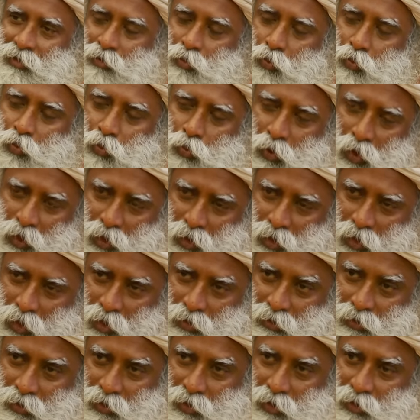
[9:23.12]
One
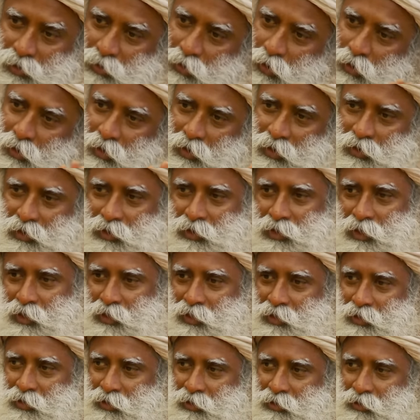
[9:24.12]
asana is all that's
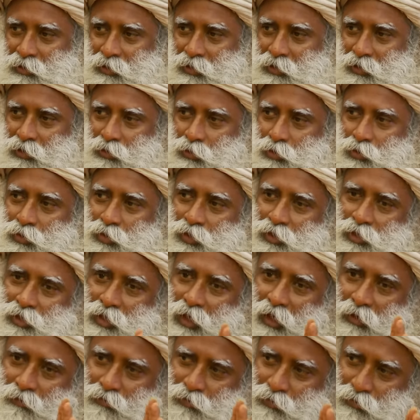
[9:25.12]
needed, you just
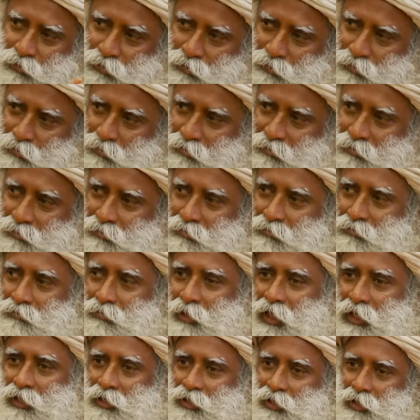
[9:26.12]
have to
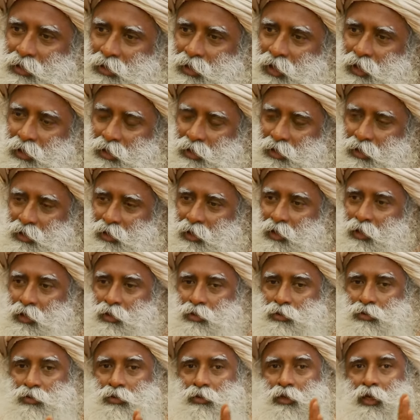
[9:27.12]
master that.
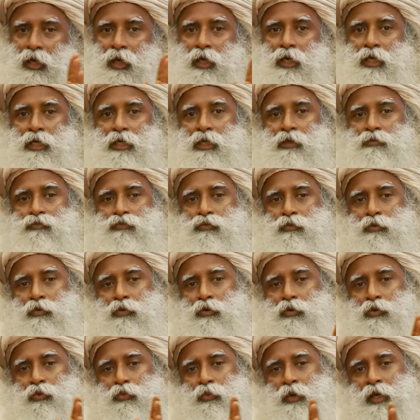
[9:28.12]
So
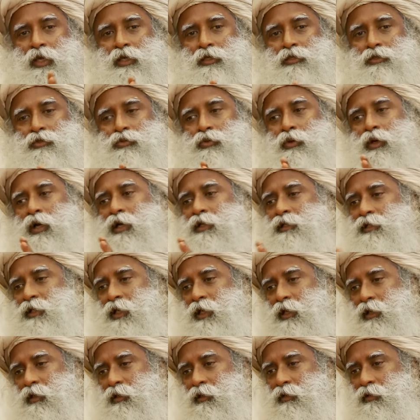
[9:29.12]
eighty-four ways to
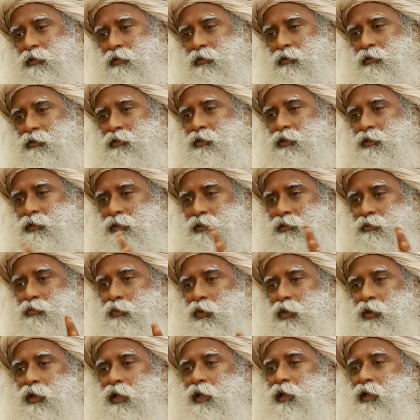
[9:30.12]
attain, this is
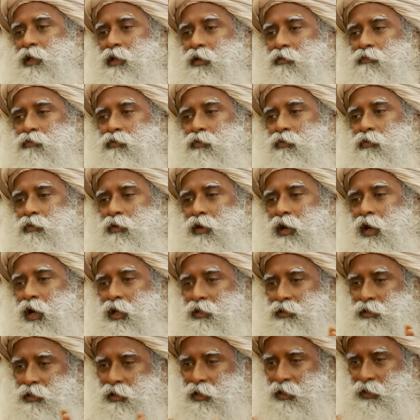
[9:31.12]
what eighty-four
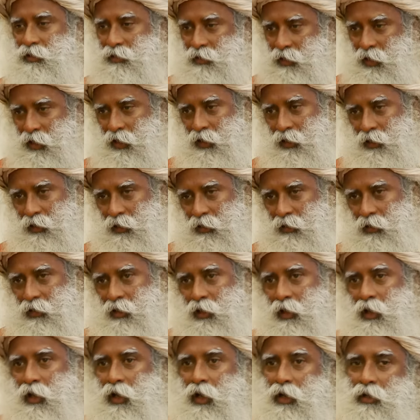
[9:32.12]
asanas are.
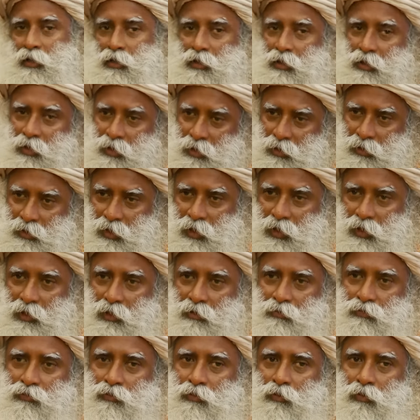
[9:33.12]
And these
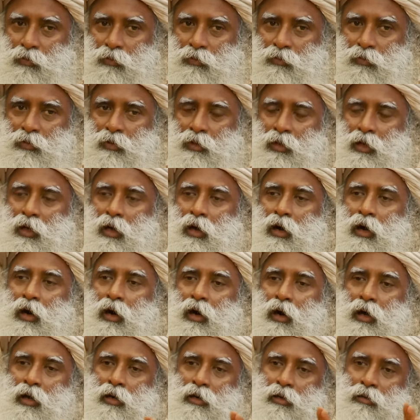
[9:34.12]
eighty-four
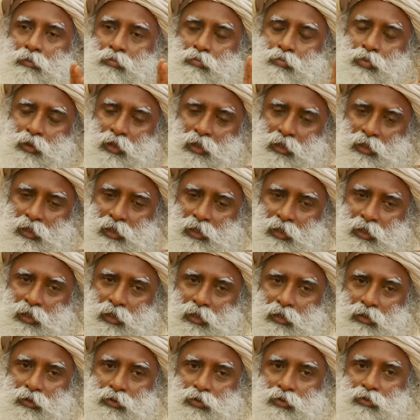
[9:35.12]
are
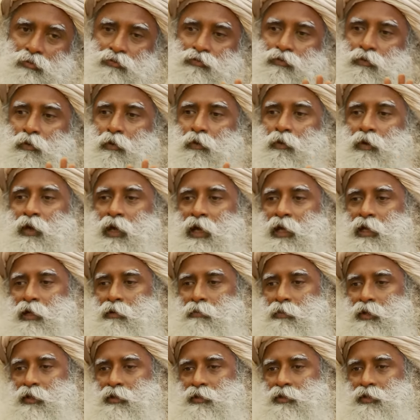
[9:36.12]
pertaining to the four
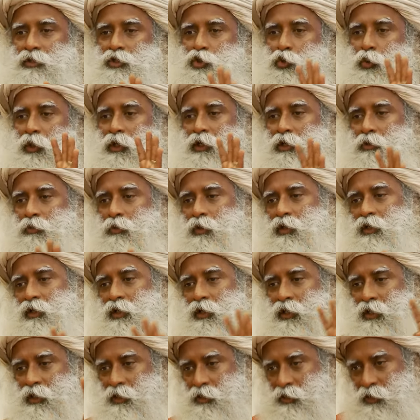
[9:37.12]
elements, twenty-one
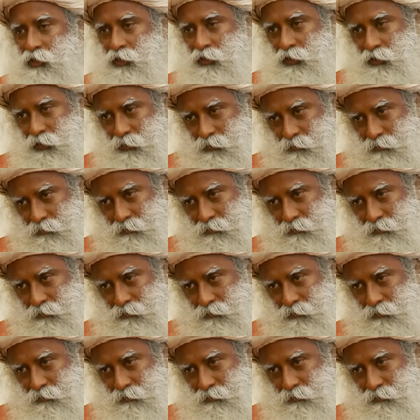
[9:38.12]
each.